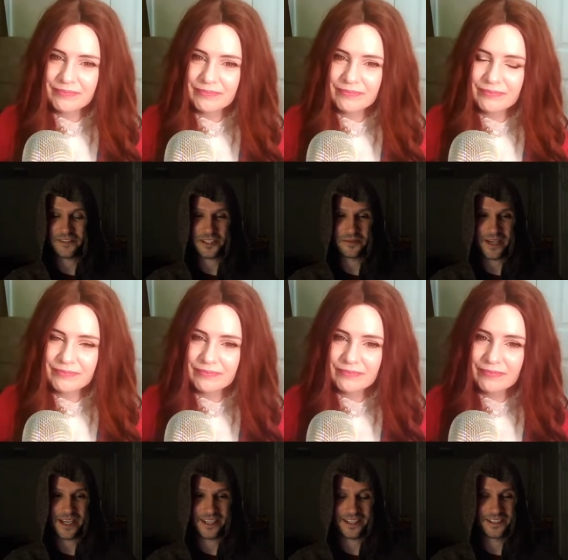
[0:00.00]
Speaker 1: and I have to
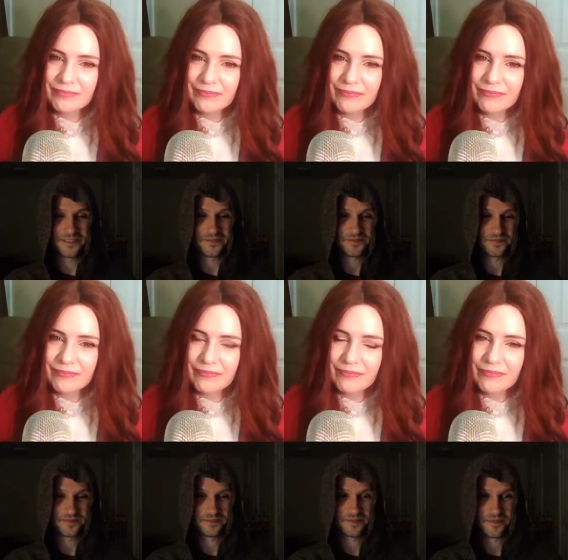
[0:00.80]
come back here.
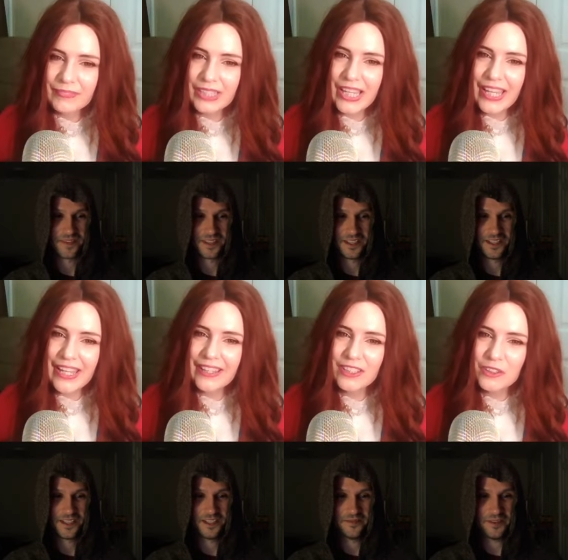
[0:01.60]

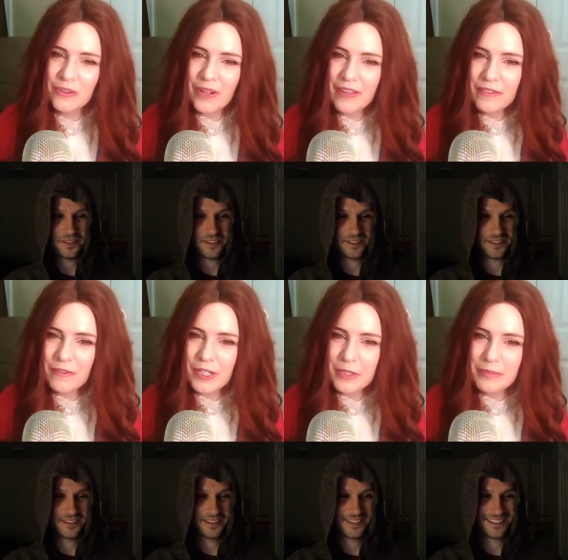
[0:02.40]
Speaker 2: Yeah, you don't maybe have the
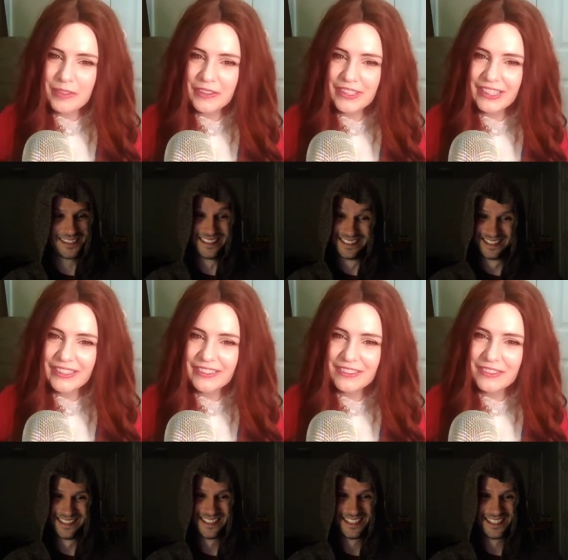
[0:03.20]
right a...
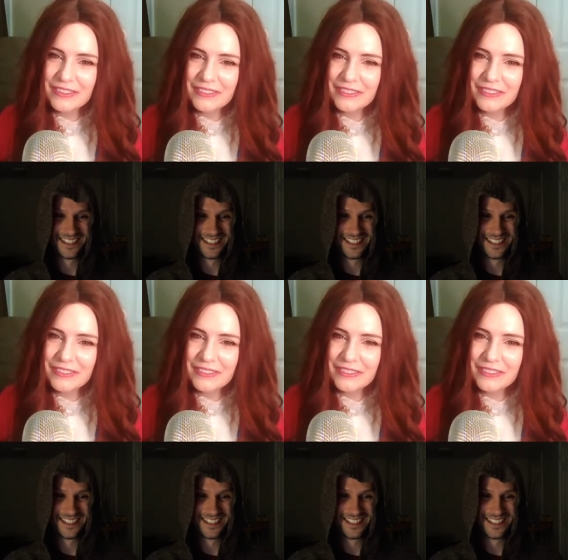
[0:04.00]
ability to